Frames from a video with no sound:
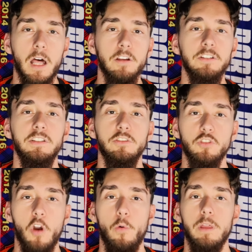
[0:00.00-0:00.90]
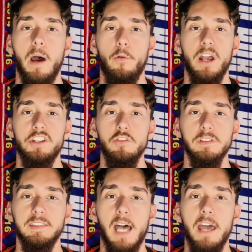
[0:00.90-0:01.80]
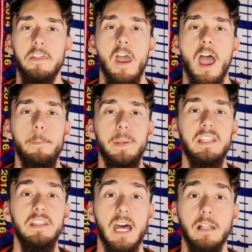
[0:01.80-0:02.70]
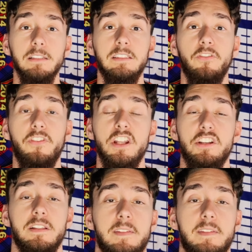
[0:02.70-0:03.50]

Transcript: I'll continue to go with my rational side and pick the Netherlands to finish in